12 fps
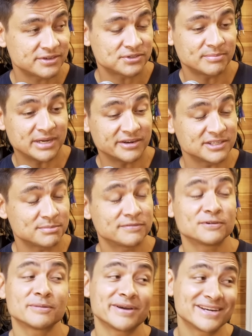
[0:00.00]
restaurant partners
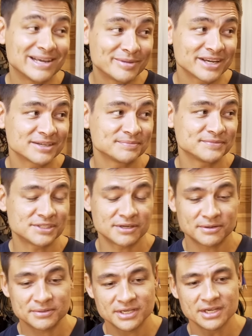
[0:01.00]
before the pandemic.
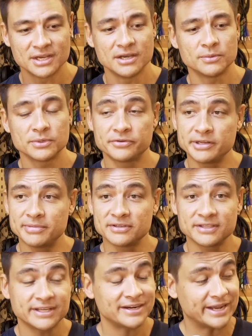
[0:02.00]
So we're
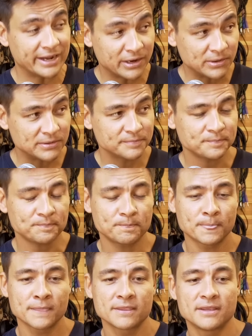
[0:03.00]
rebuilding that now. Mm-hmm.